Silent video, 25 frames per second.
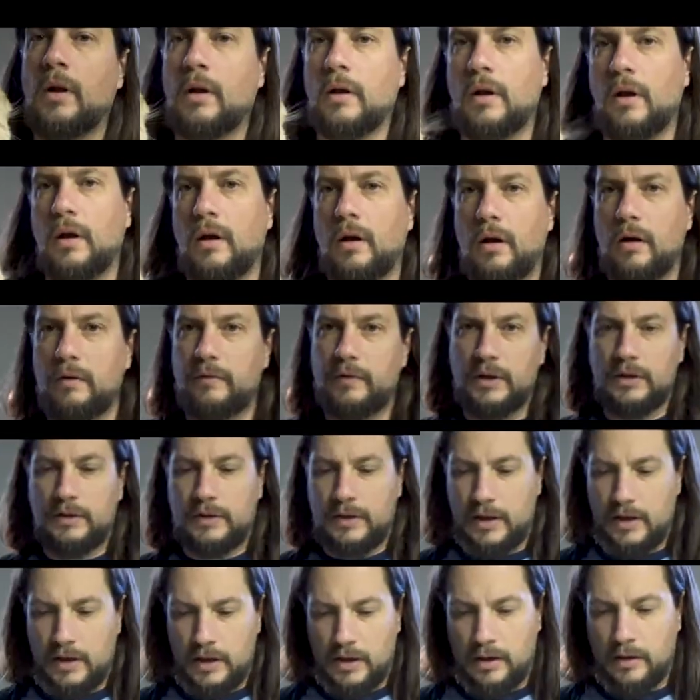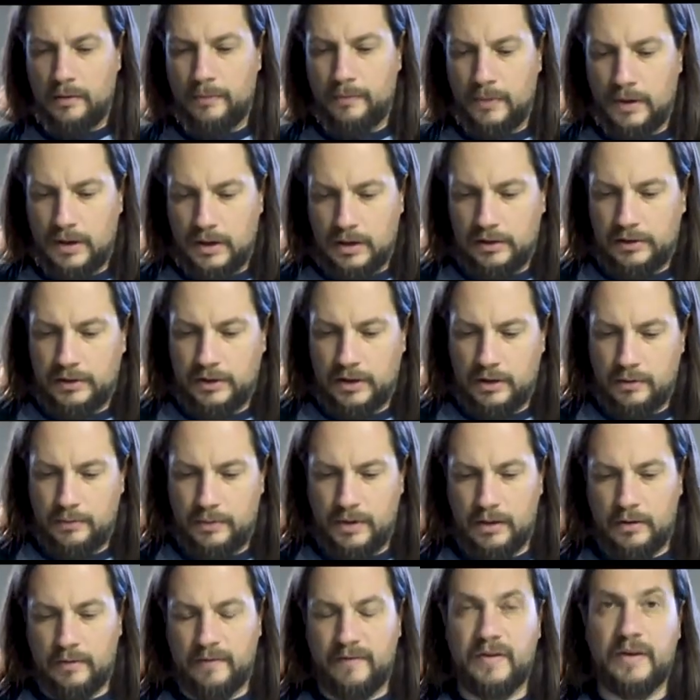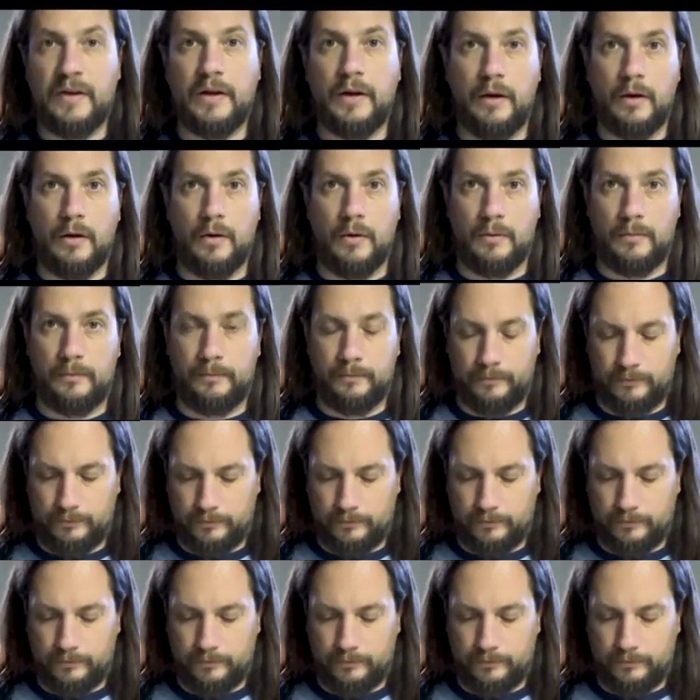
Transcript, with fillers: Okay, every time I try to make a video,